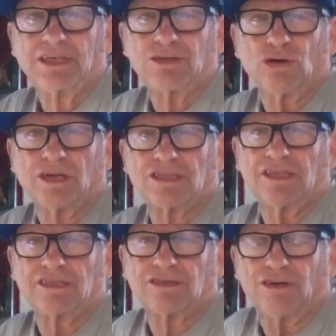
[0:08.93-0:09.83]
George
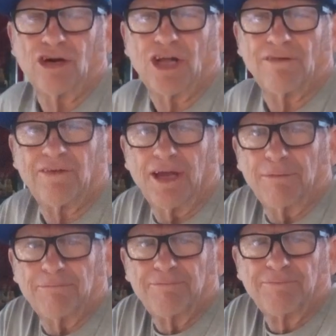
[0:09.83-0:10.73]
Sisler, Hall of Fame.